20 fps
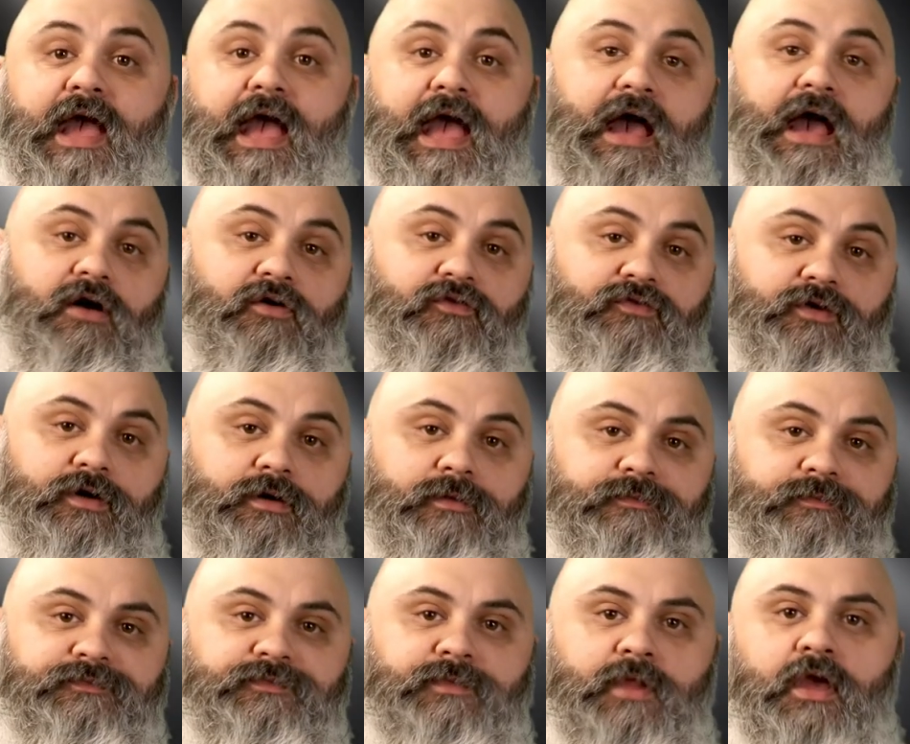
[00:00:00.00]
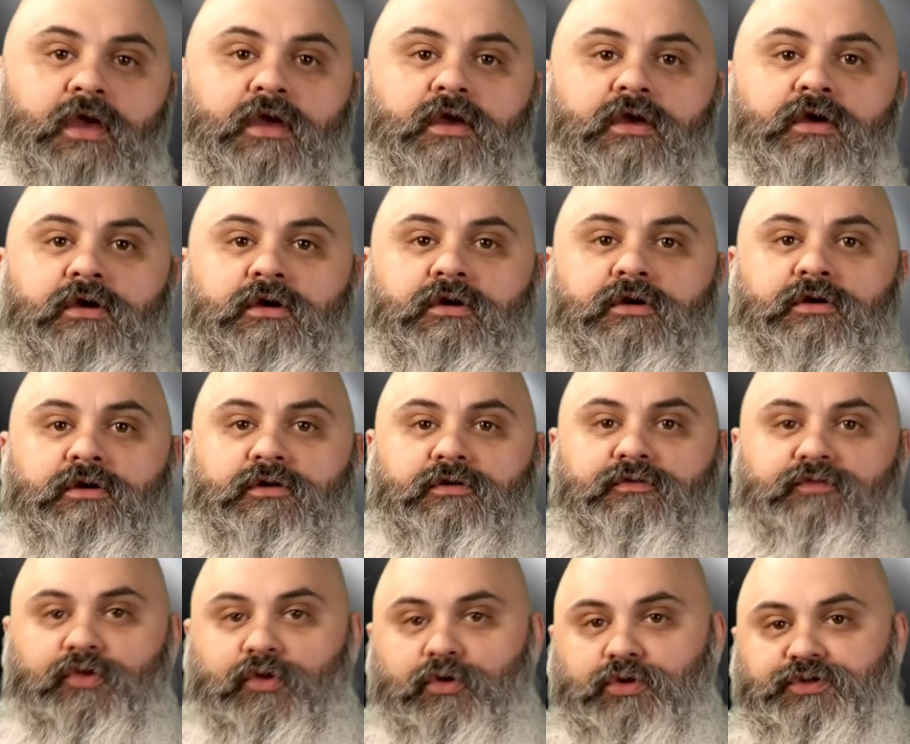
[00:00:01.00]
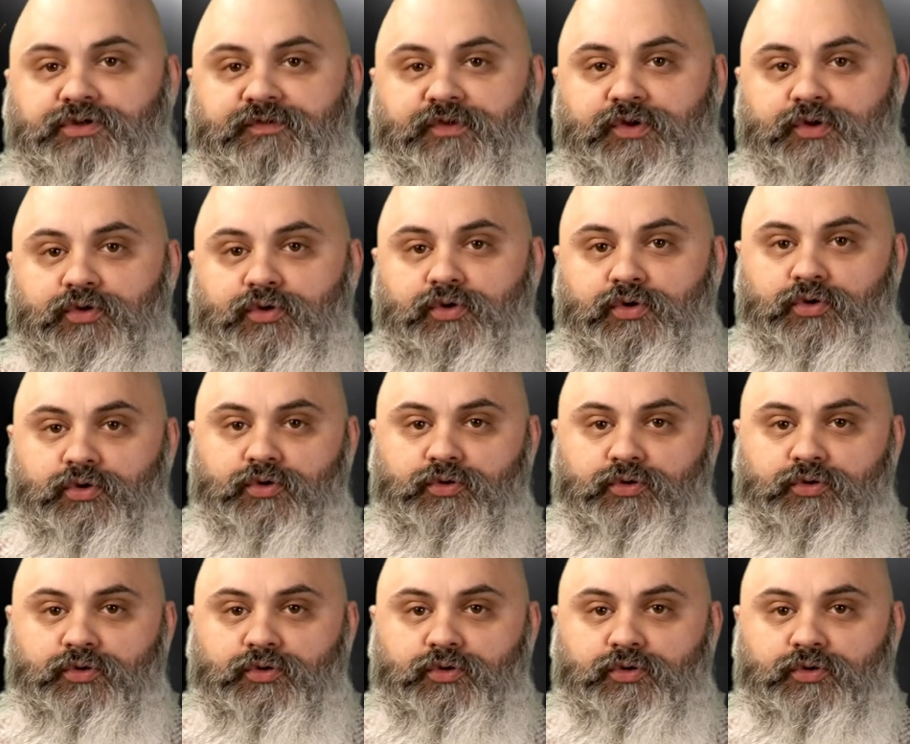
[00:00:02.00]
alpha. For those of you who